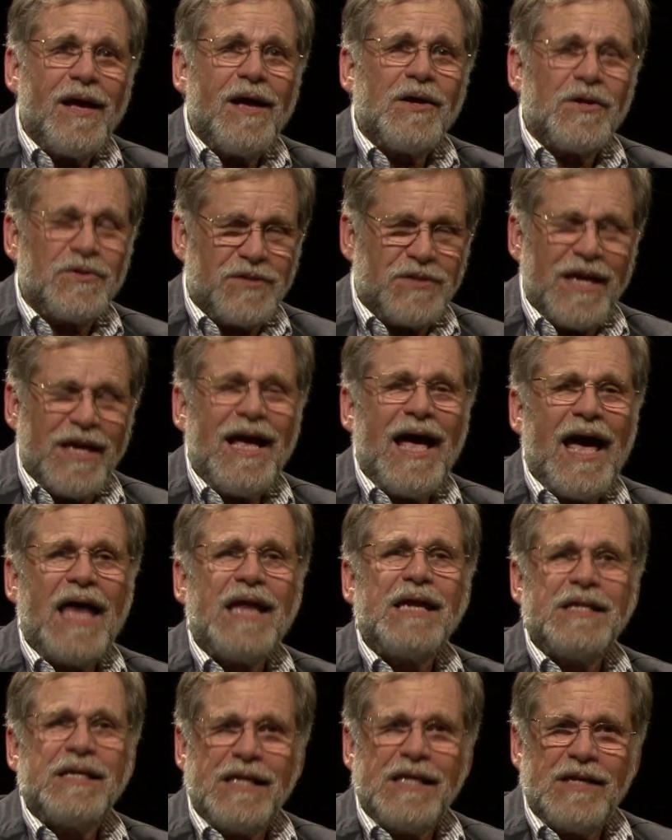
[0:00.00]
Because they
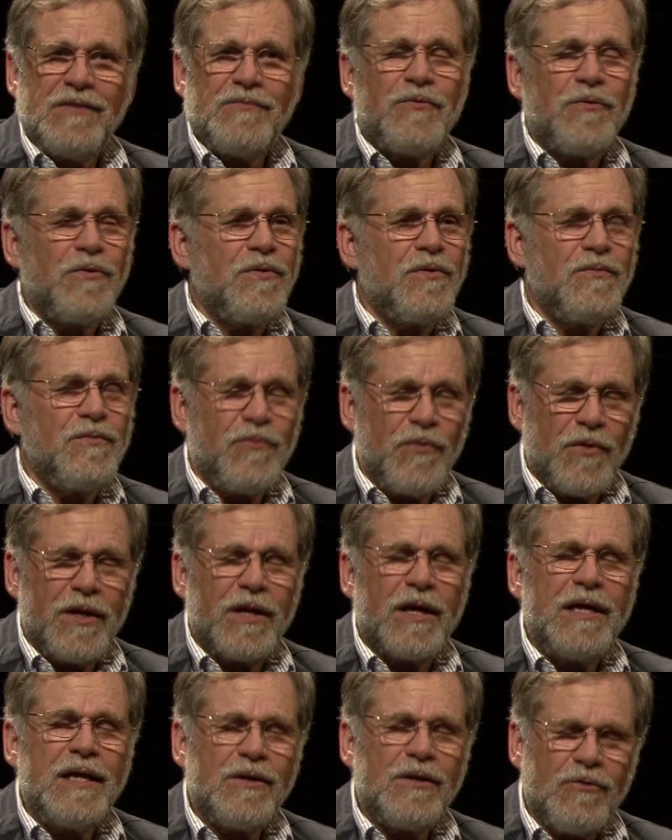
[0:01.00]
had a need for, for
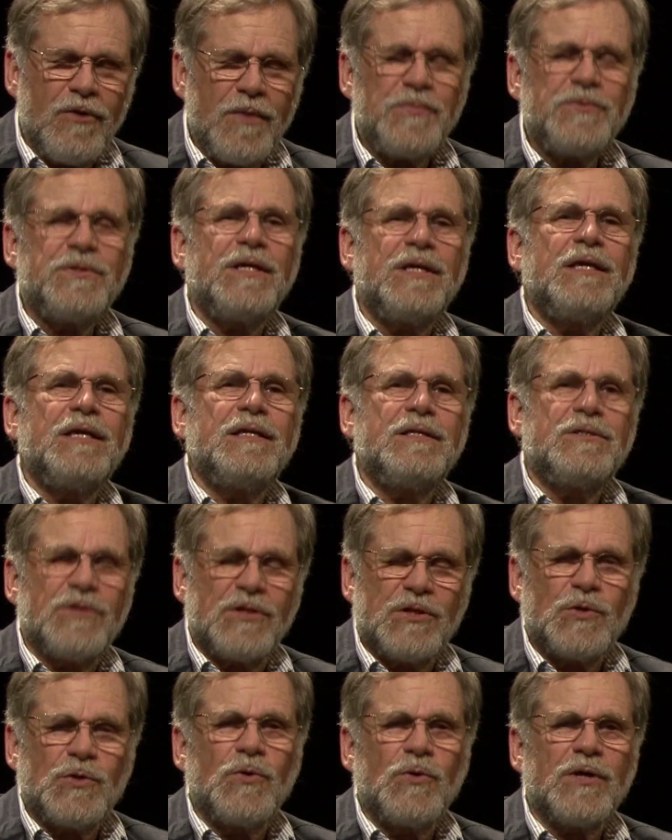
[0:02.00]
encrypted,
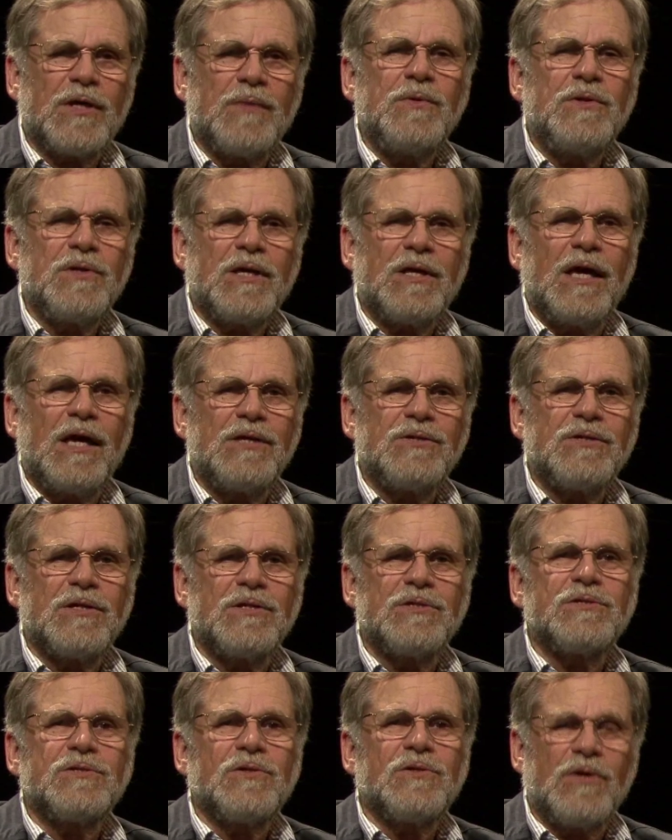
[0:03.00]
secure
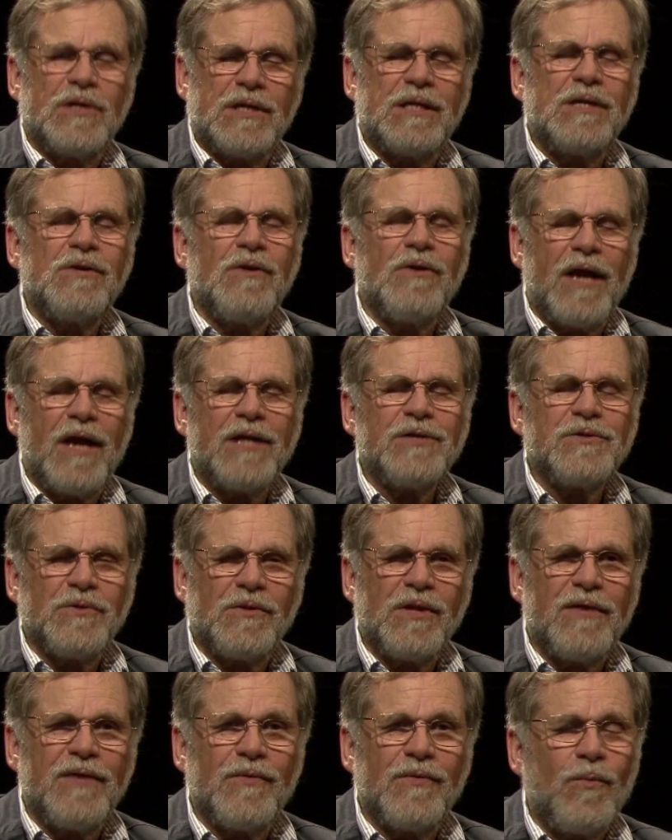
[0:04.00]
communications at an international
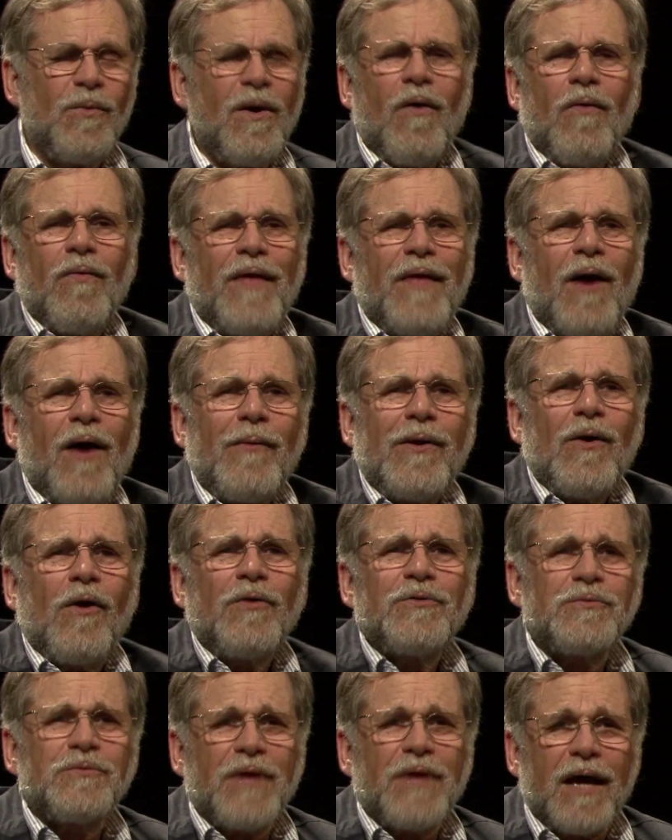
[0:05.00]
level. Well, now we
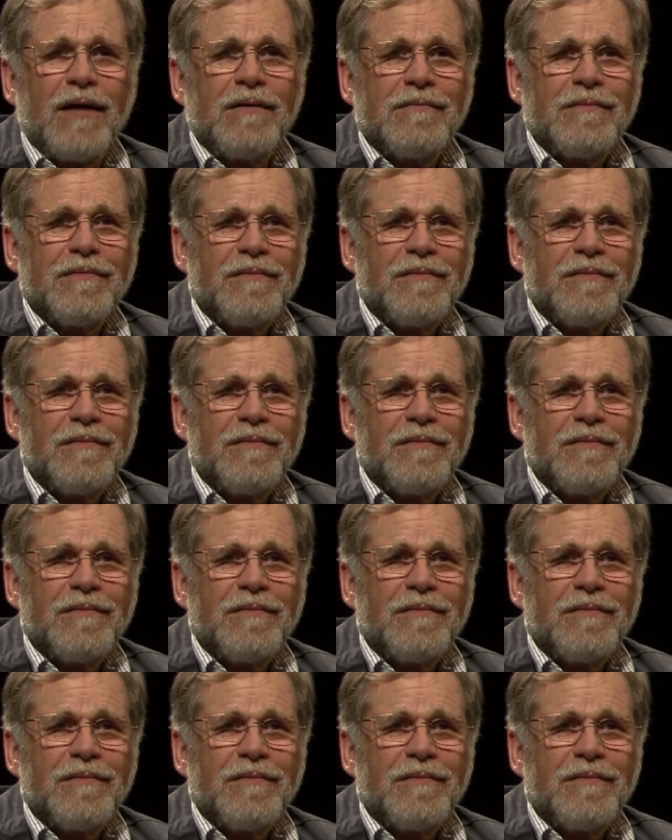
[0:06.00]
all do that.